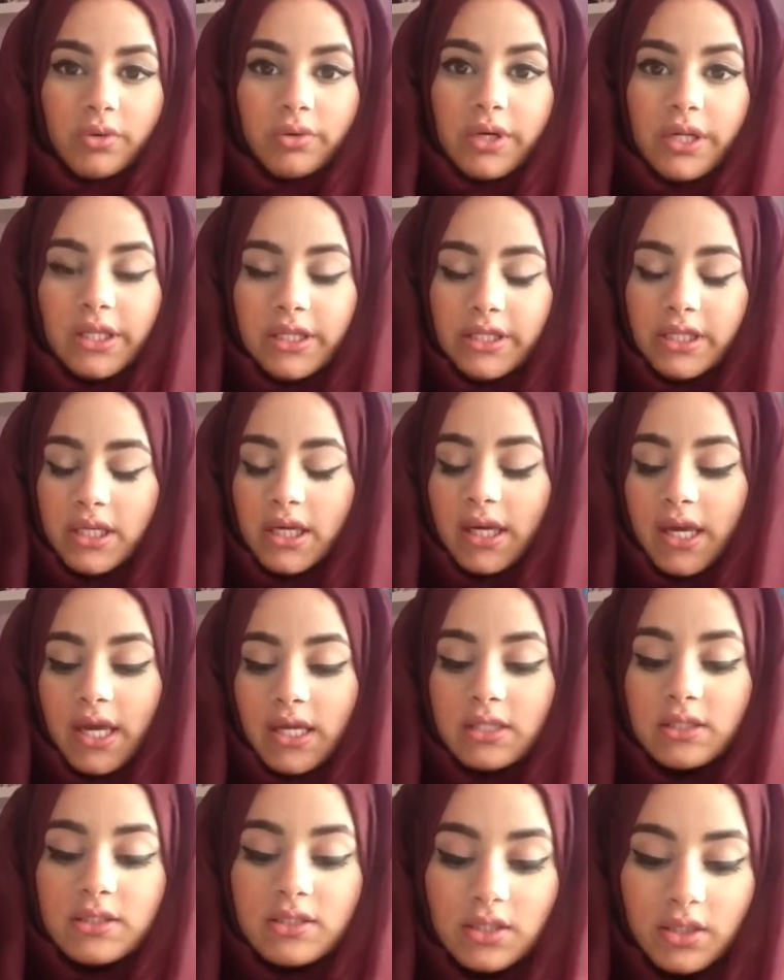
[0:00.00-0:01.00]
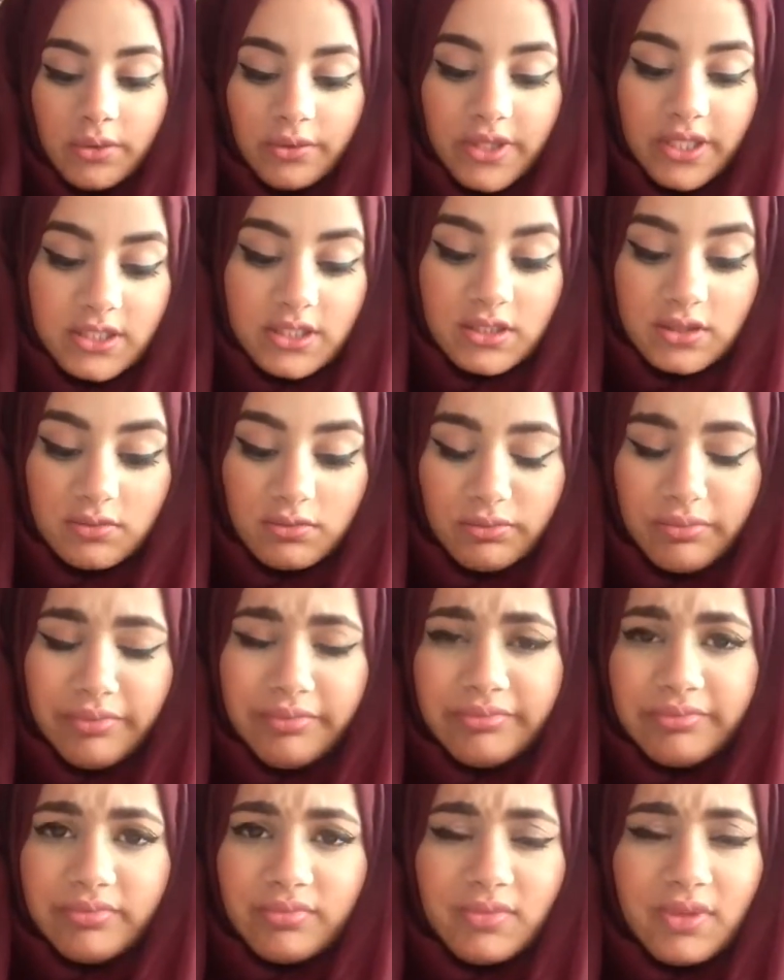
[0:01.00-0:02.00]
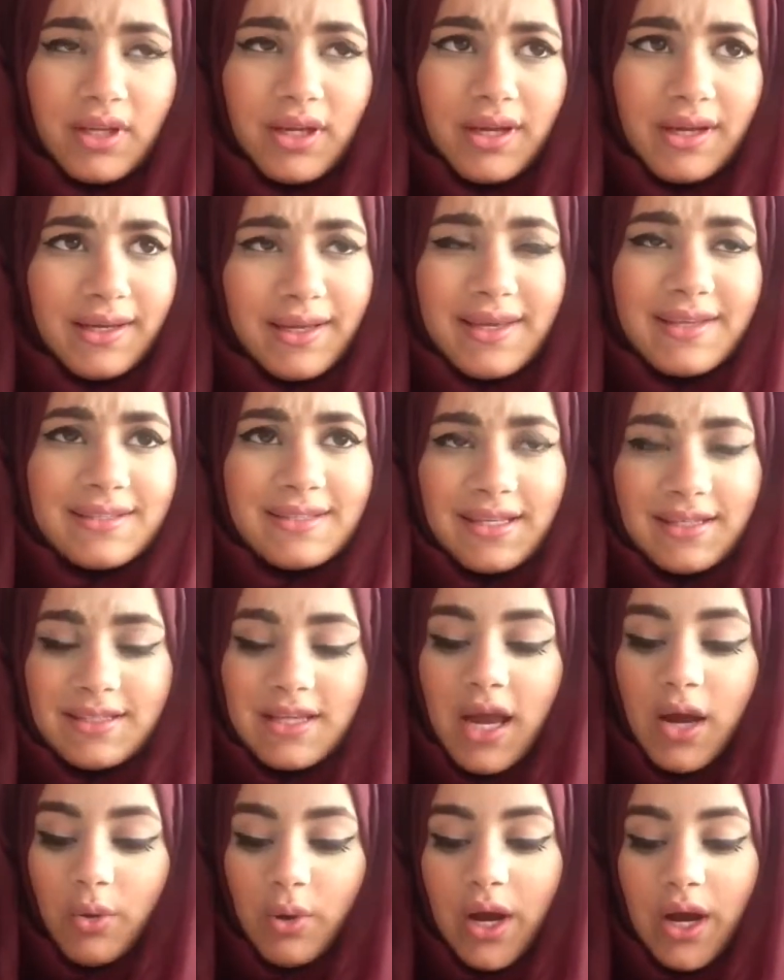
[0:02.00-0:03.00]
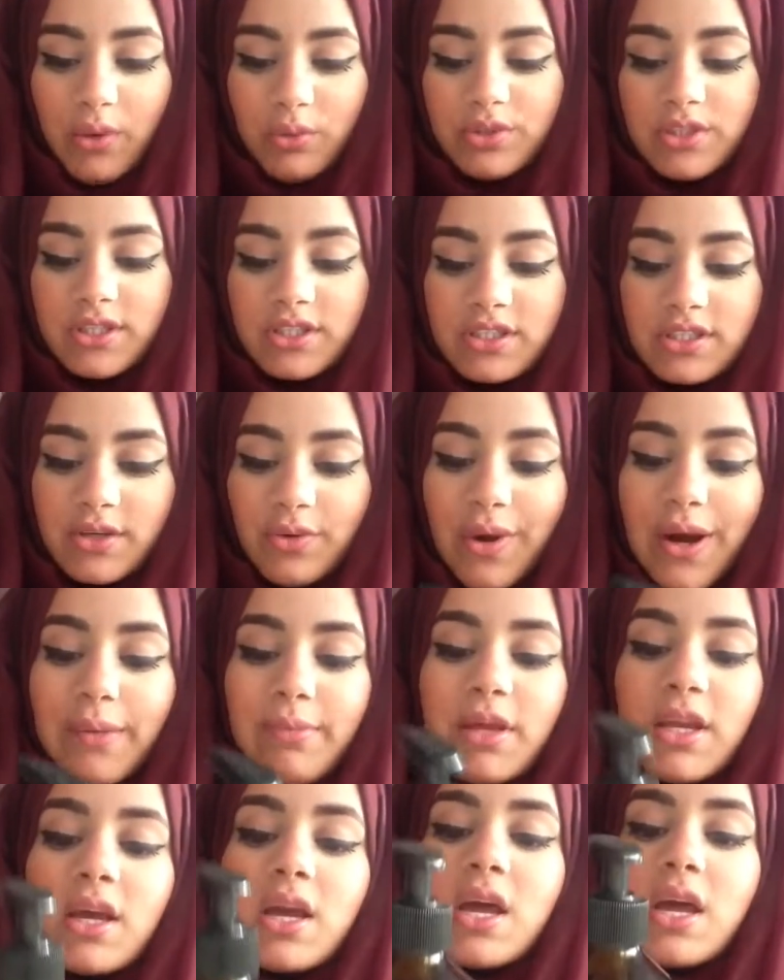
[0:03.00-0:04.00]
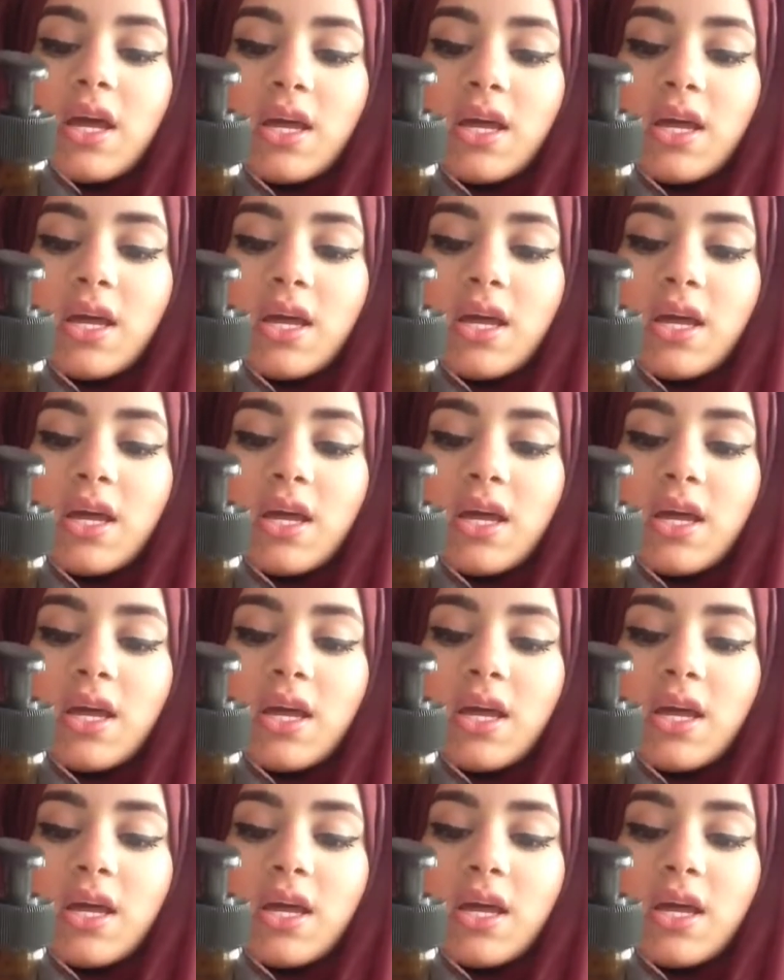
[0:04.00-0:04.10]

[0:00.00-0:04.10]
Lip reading: clean again. So I guess that's how I would describe it.